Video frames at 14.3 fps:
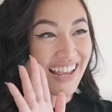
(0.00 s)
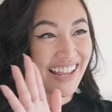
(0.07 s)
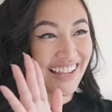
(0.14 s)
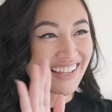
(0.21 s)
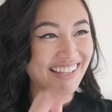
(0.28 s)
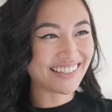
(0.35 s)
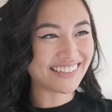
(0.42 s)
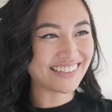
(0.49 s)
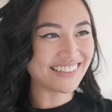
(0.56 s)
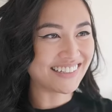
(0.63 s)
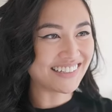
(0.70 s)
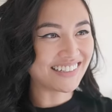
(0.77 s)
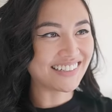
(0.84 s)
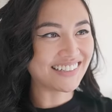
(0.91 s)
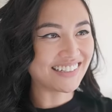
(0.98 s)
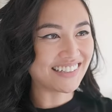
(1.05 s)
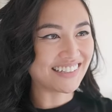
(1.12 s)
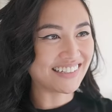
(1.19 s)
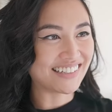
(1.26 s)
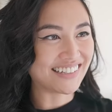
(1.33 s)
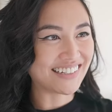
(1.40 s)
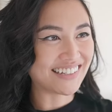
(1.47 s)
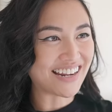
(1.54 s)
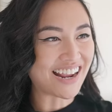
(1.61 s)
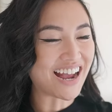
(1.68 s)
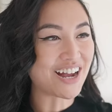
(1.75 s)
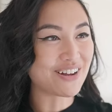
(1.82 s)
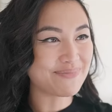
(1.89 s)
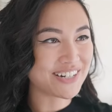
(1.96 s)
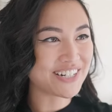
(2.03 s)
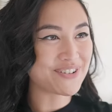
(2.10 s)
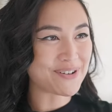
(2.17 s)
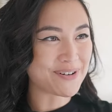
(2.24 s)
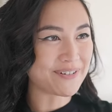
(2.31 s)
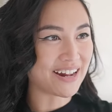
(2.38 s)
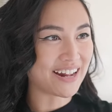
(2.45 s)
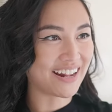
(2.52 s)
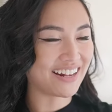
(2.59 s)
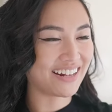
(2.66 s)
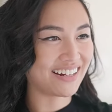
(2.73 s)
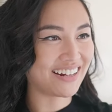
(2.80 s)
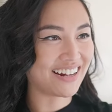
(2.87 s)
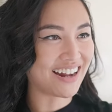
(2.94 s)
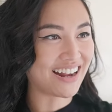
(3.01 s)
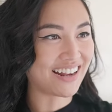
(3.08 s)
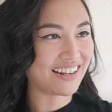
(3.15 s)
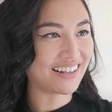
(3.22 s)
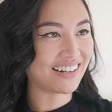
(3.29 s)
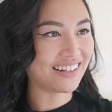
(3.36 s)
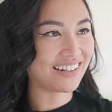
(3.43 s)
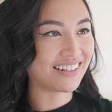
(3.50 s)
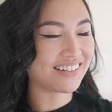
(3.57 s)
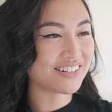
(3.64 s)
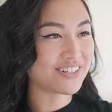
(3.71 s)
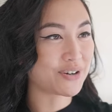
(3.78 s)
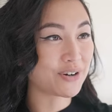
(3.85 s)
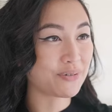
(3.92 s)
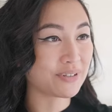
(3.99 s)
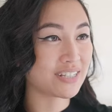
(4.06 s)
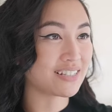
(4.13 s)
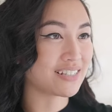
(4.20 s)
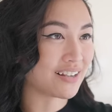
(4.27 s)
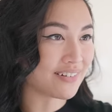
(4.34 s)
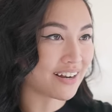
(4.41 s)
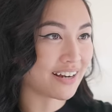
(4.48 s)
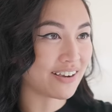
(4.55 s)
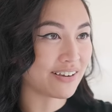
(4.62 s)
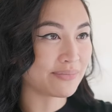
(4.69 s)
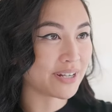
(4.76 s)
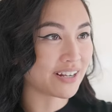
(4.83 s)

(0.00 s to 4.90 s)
face to face is always super helpful for me. But honestly, there are so many days where